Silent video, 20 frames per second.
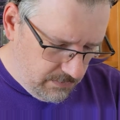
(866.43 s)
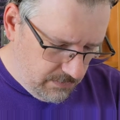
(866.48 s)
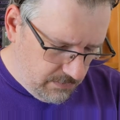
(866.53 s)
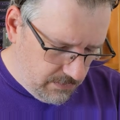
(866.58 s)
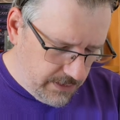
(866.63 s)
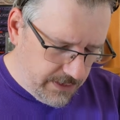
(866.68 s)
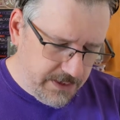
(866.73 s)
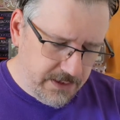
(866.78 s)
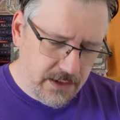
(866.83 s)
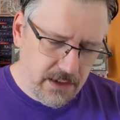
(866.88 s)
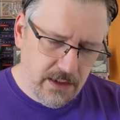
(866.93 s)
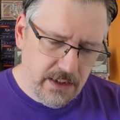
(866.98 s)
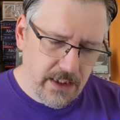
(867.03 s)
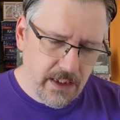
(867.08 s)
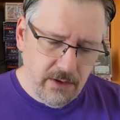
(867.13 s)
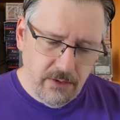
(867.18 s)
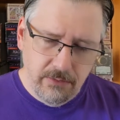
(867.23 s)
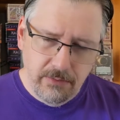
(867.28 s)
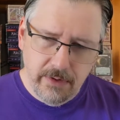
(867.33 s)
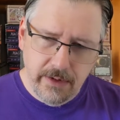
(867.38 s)
start
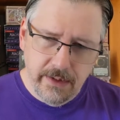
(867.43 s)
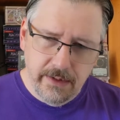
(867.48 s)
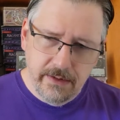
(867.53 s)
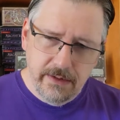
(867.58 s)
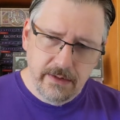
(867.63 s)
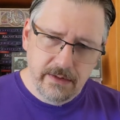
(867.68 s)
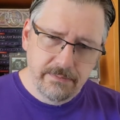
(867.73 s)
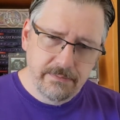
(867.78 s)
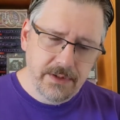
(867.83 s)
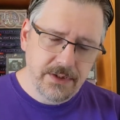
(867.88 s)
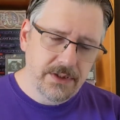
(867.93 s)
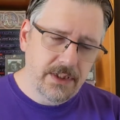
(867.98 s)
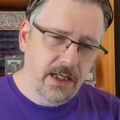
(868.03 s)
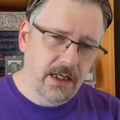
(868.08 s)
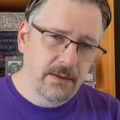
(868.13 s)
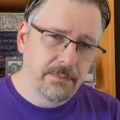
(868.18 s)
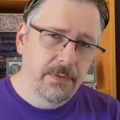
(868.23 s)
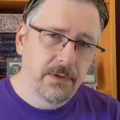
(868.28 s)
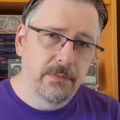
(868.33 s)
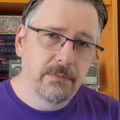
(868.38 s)
out with a
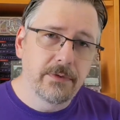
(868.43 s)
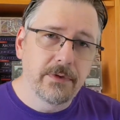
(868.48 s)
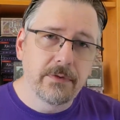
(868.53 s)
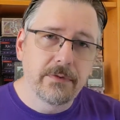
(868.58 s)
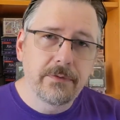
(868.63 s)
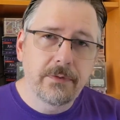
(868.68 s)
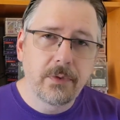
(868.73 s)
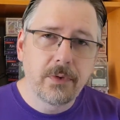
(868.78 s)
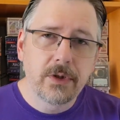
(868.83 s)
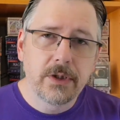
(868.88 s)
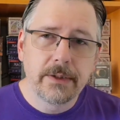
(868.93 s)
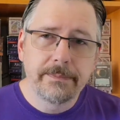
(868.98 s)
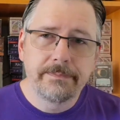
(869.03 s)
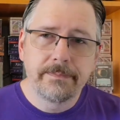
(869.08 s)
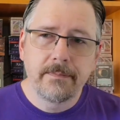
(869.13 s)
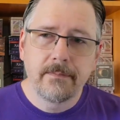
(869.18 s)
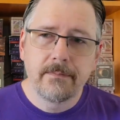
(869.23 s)
Sonic Boom for 4,